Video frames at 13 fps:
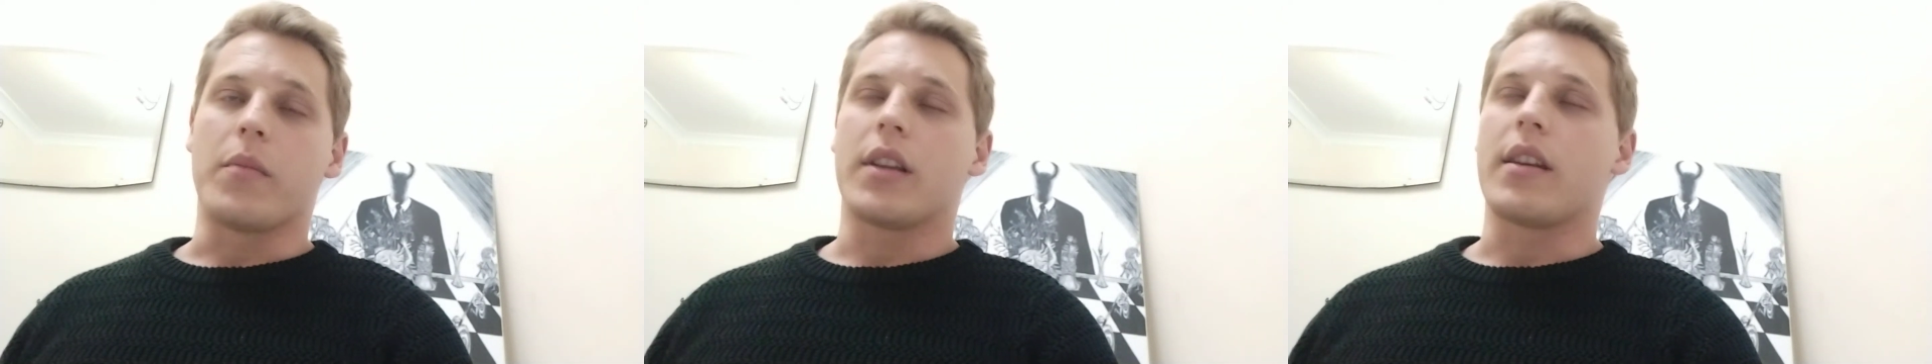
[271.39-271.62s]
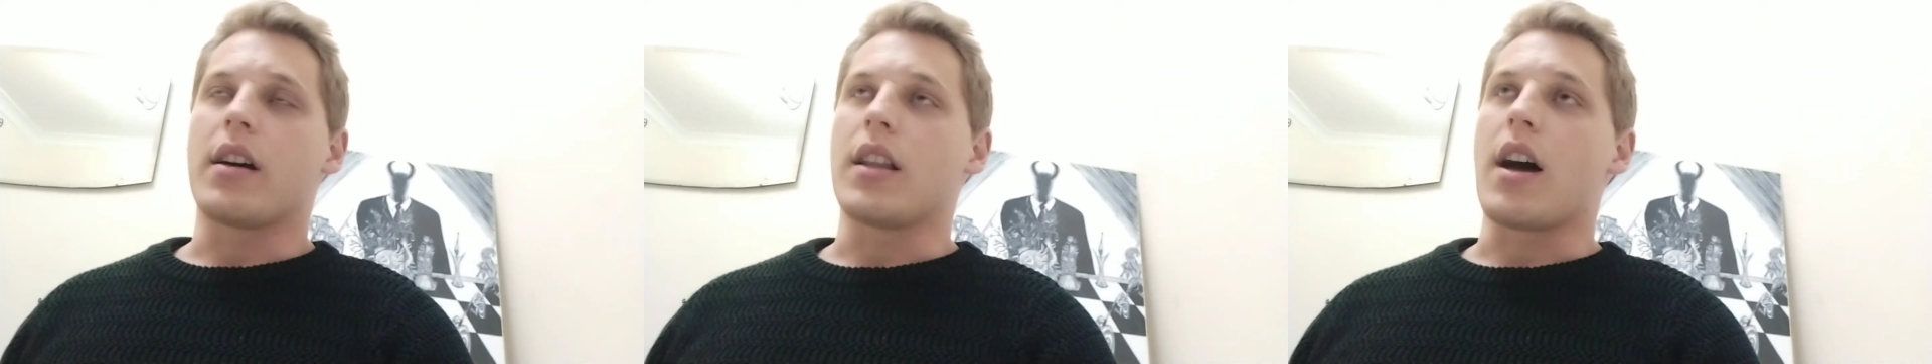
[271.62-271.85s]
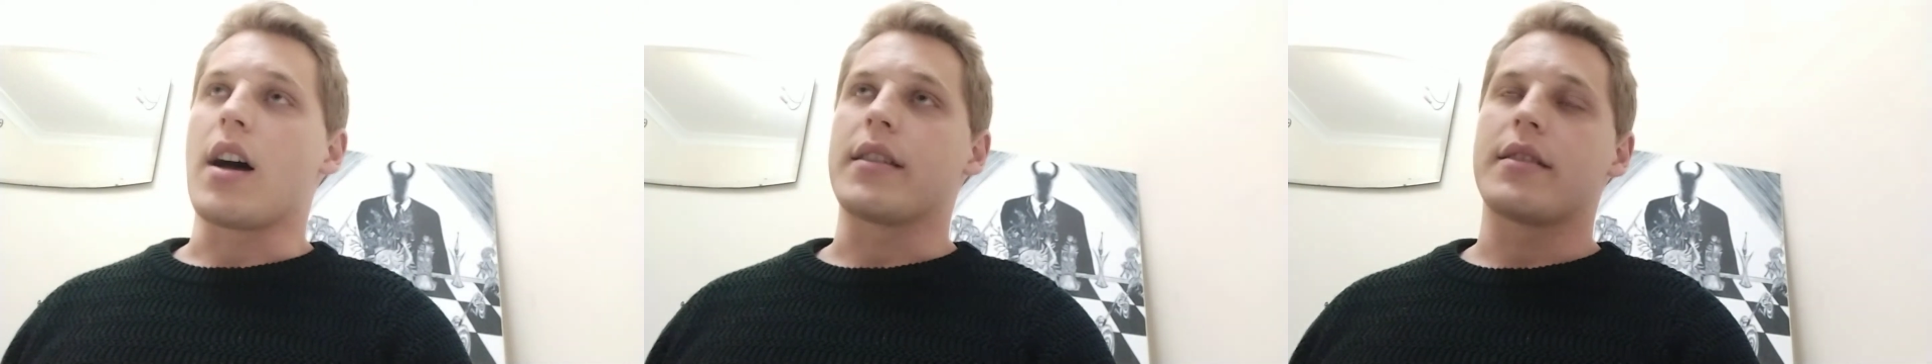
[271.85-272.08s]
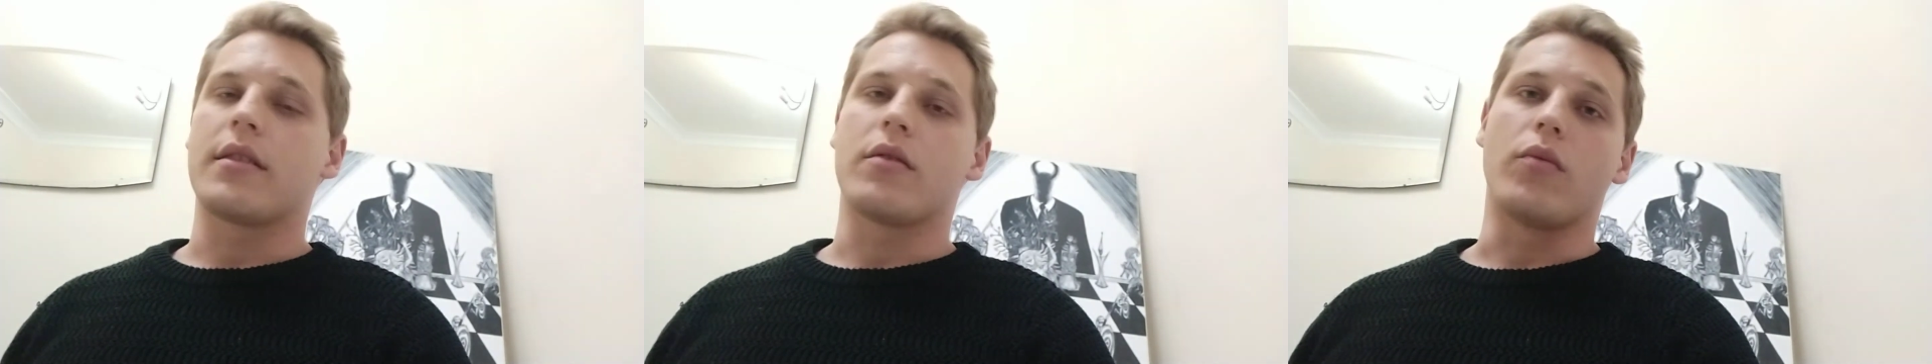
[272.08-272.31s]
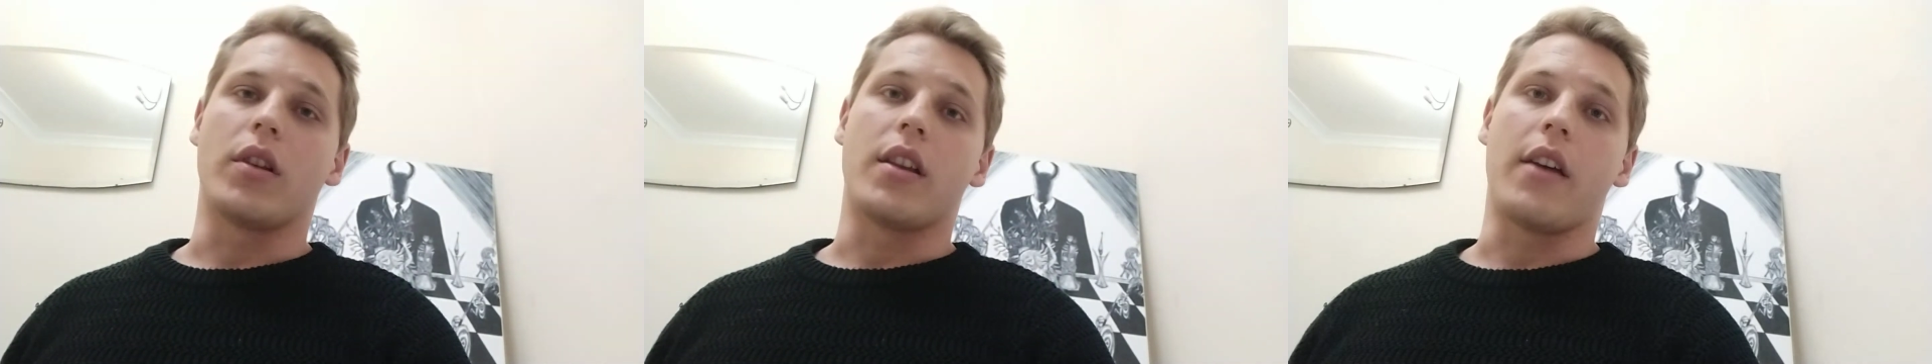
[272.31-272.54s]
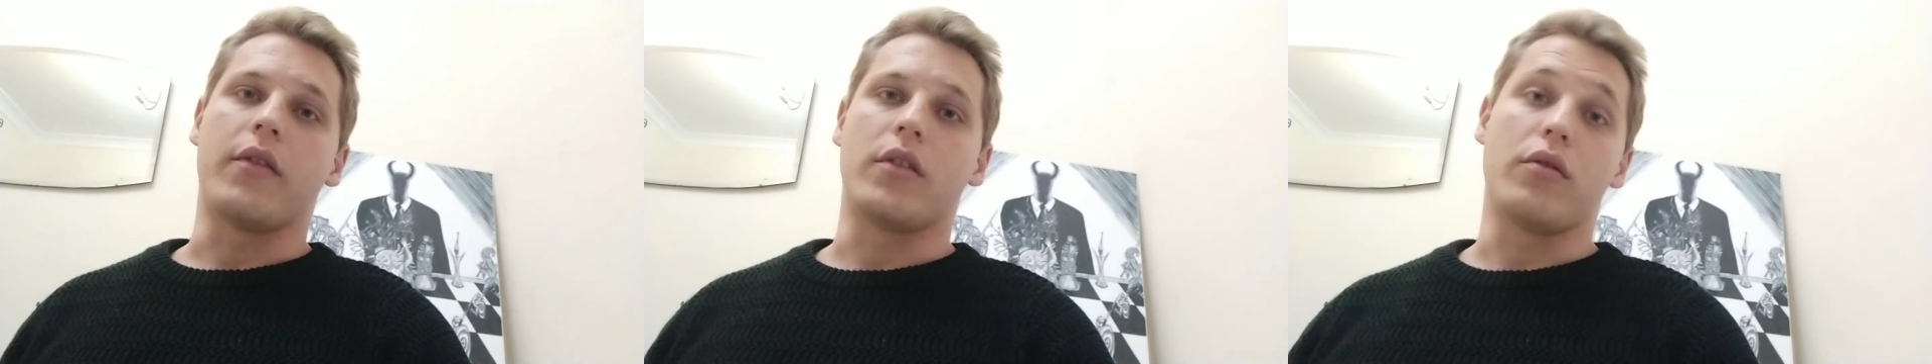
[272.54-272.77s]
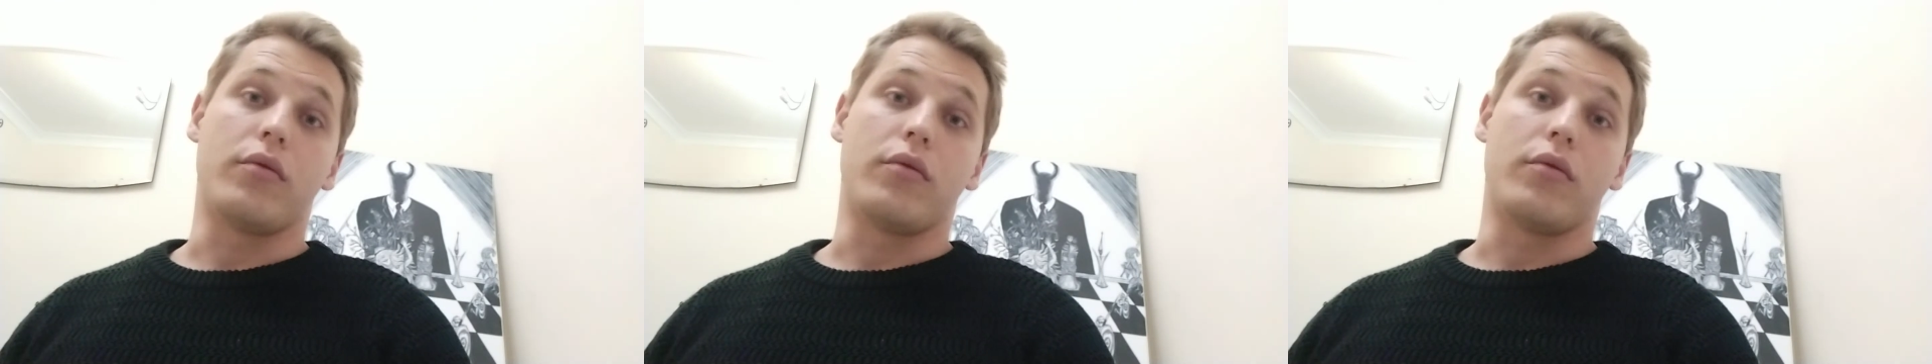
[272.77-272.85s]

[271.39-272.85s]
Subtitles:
But alas, we'll have